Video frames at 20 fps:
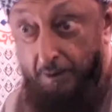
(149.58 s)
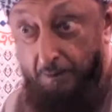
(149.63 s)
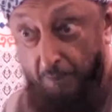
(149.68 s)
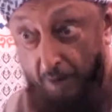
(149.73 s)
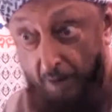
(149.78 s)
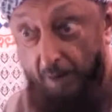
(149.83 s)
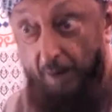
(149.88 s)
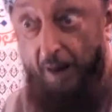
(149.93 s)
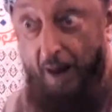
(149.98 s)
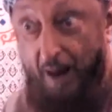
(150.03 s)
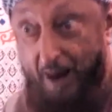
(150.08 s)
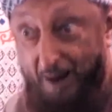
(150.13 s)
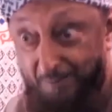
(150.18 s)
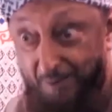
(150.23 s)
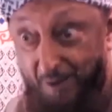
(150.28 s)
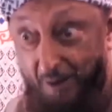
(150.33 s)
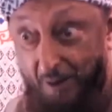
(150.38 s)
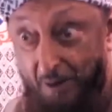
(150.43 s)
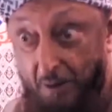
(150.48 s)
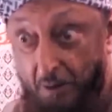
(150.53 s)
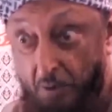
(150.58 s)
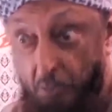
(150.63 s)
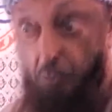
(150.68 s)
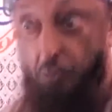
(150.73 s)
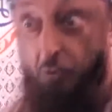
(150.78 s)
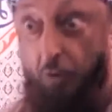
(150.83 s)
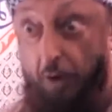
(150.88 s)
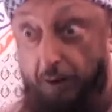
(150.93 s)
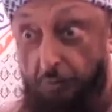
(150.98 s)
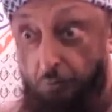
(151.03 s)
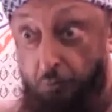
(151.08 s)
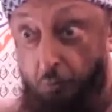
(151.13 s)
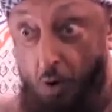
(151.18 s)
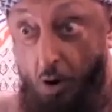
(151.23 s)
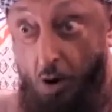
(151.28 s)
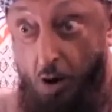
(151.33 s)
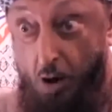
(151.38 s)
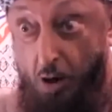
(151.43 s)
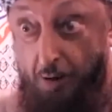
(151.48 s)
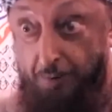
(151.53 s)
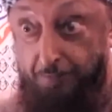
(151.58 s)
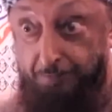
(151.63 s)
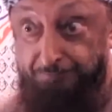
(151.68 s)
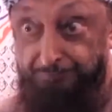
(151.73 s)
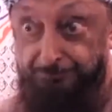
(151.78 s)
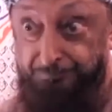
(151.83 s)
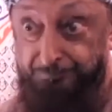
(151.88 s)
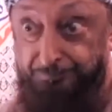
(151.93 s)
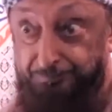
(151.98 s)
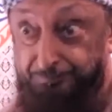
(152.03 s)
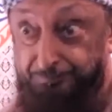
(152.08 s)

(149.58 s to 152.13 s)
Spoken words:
The Malhama, the Great War.